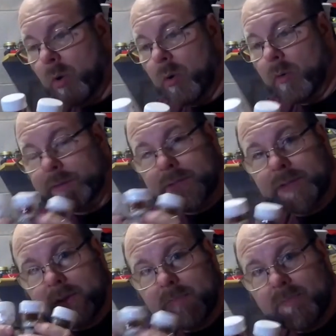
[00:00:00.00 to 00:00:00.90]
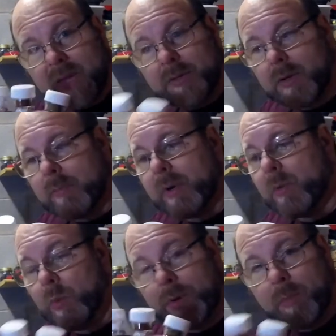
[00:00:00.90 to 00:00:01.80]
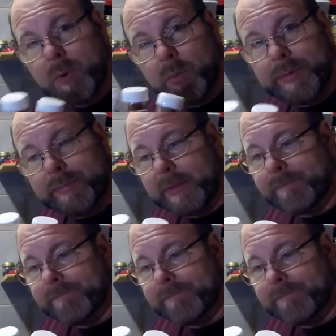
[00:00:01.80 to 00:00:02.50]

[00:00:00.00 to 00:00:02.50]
Or just make sure I bring Wadobo with me.